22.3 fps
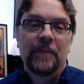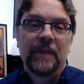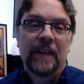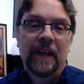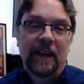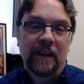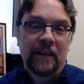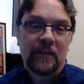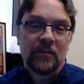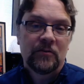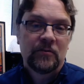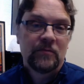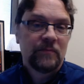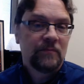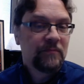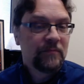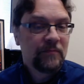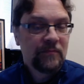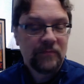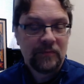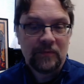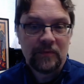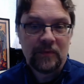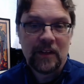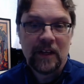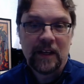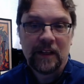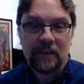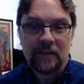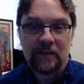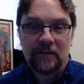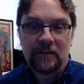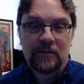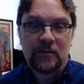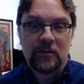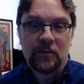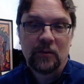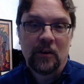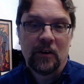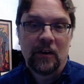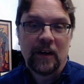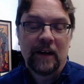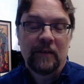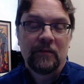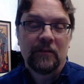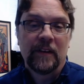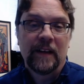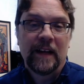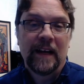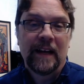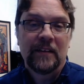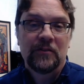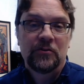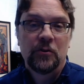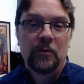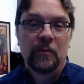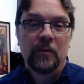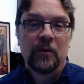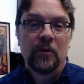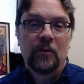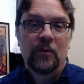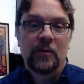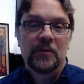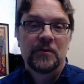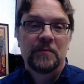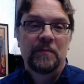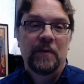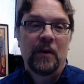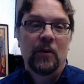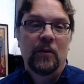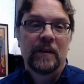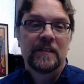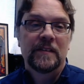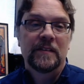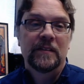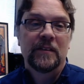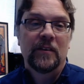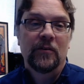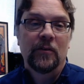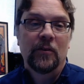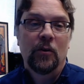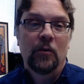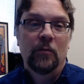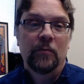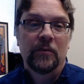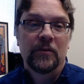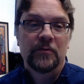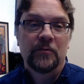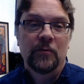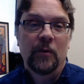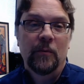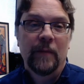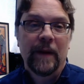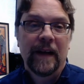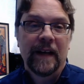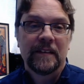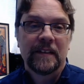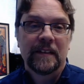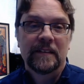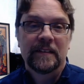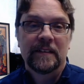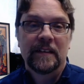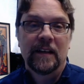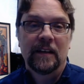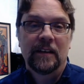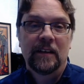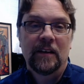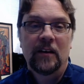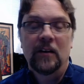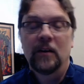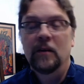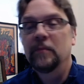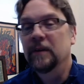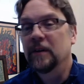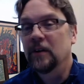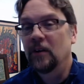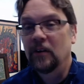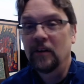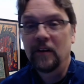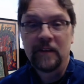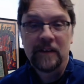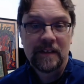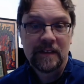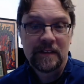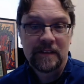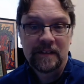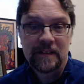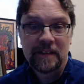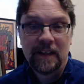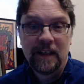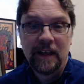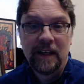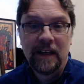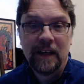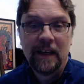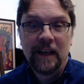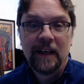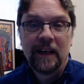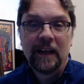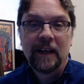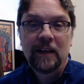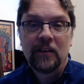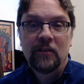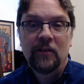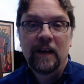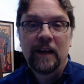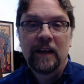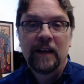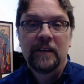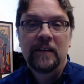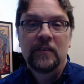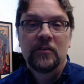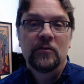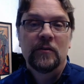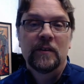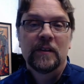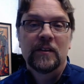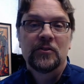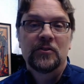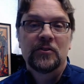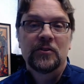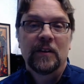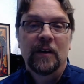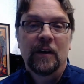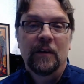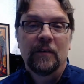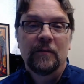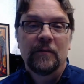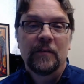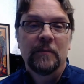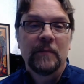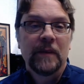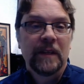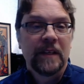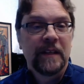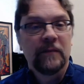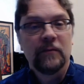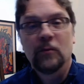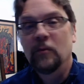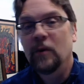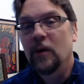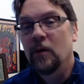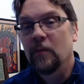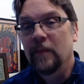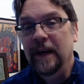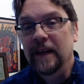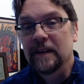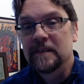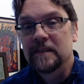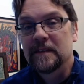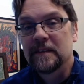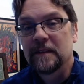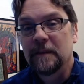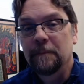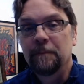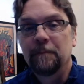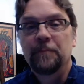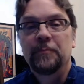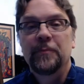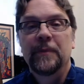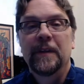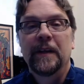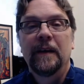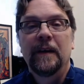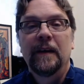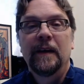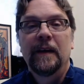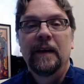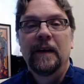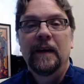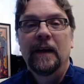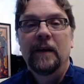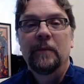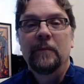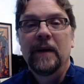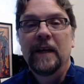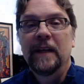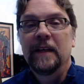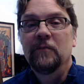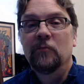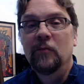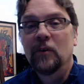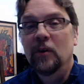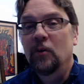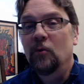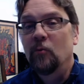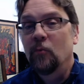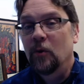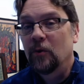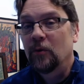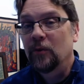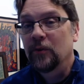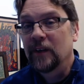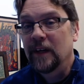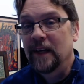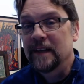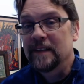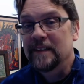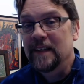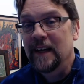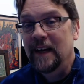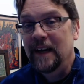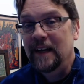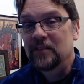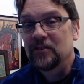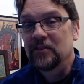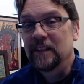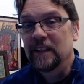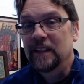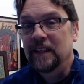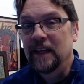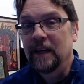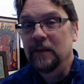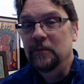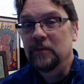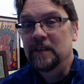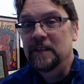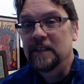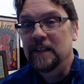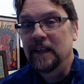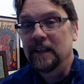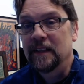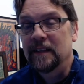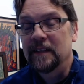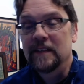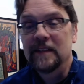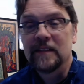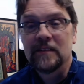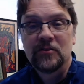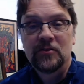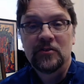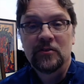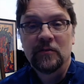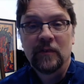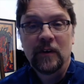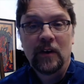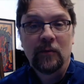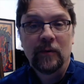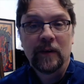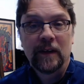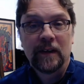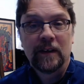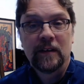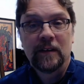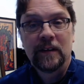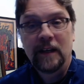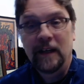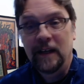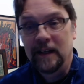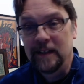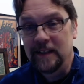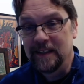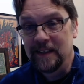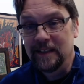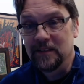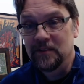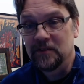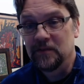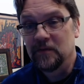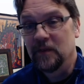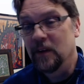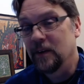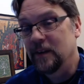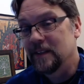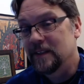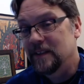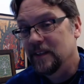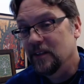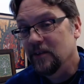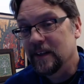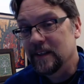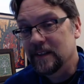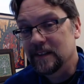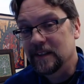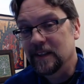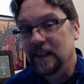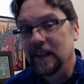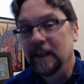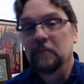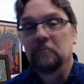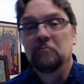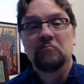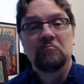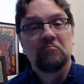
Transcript: And not too long after that, troubadours, poets, and other hopeless romantics got caught up in all of this and created the tradition of the medieval romance. And many real world knights actually came to take these chivalric ideas very seriously.